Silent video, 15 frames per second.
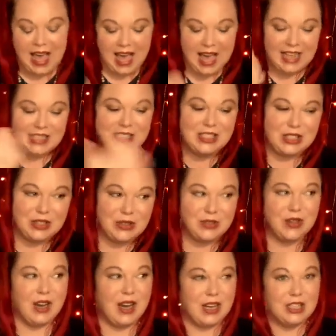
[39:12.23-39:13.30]
and
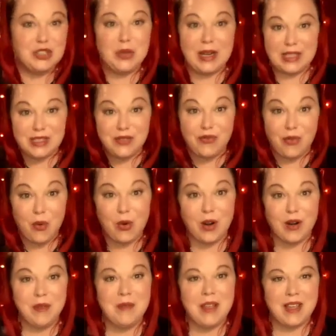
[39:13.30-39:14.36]
to
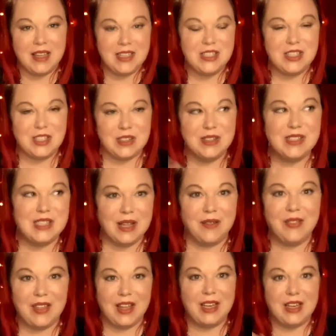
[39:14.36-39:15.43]
transform into
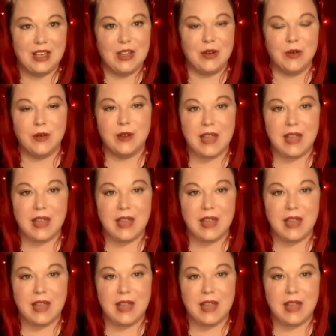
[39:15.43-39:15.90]
something new.